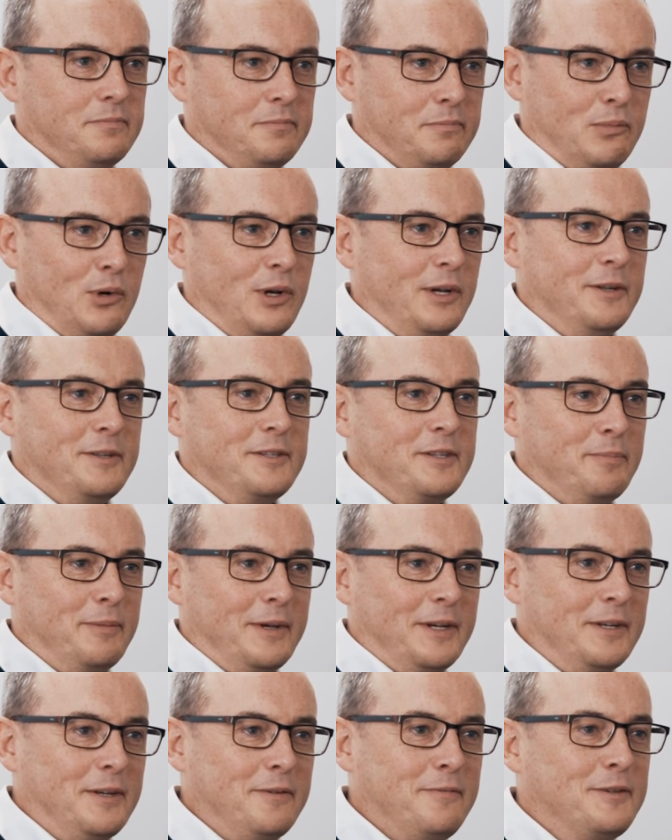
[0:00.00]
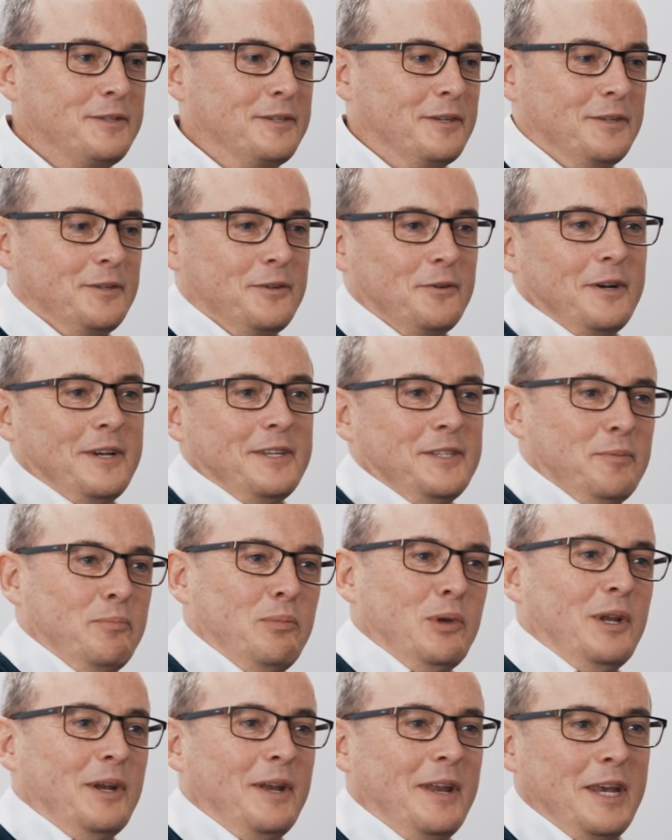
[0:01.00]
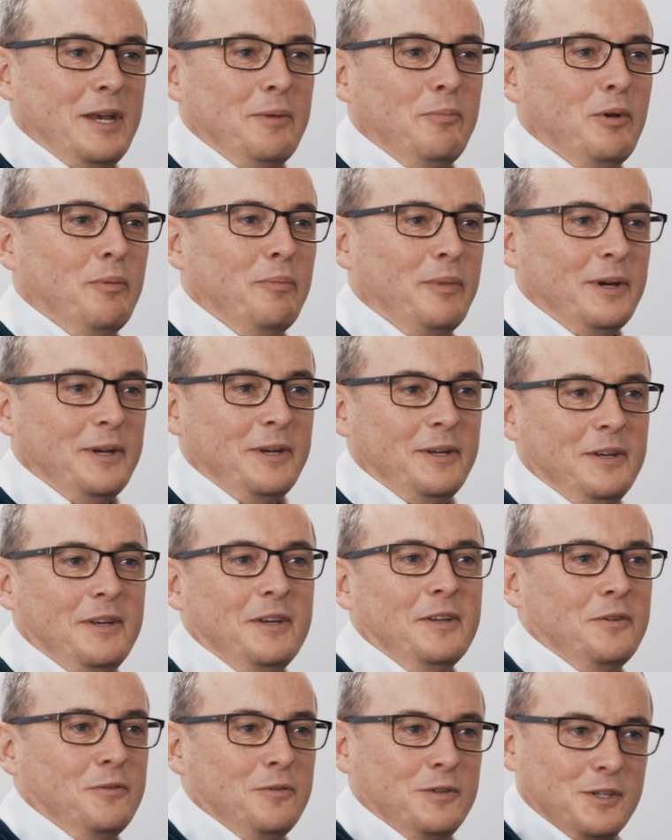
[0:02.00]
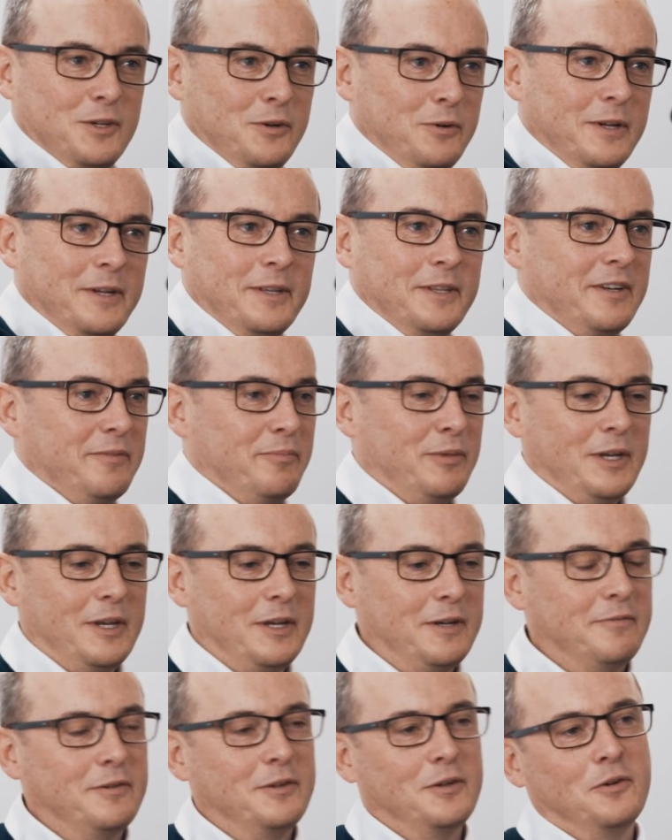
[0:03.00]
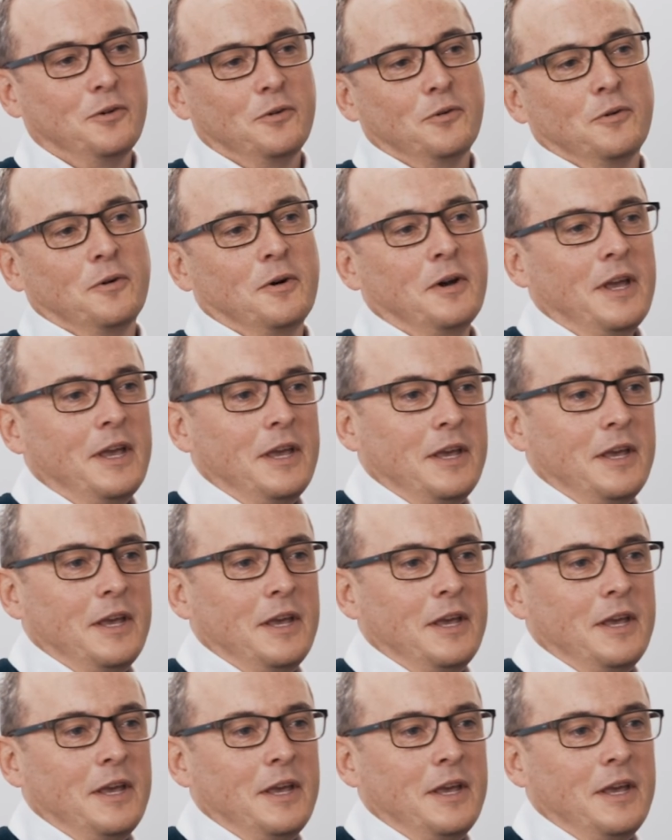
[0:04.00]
brilliance and magnificence, or has it been enabled by, you know, tooling they've been given, or